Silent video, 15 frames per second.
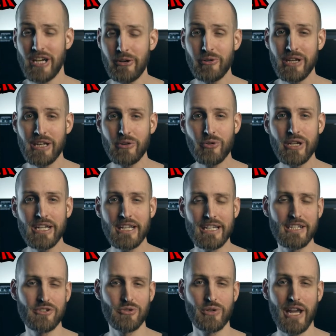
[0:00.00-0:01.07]
Cherokee Creek
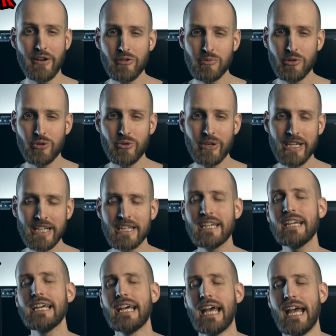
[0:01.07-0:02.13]
into Caribou Creek
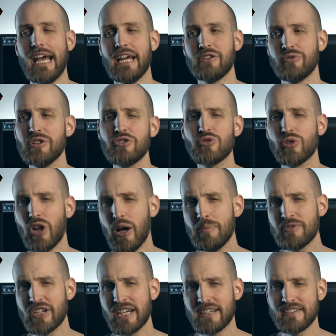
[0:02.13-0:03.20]
and ritual
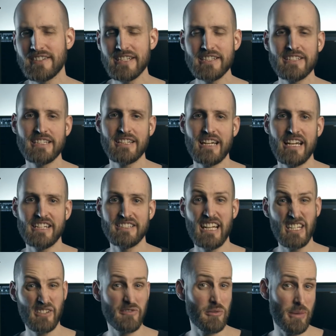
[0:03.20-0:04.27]
objects hinting at
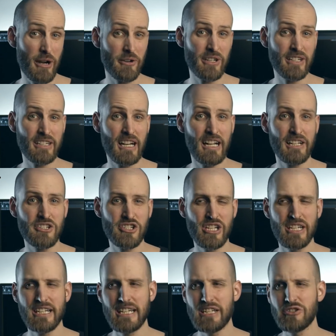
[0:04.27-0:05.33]
Native American
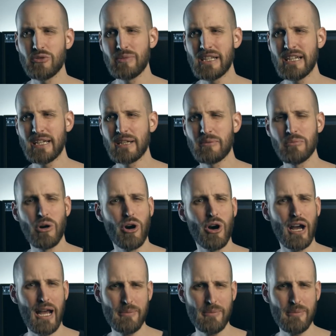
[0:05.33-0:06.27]
culture into being more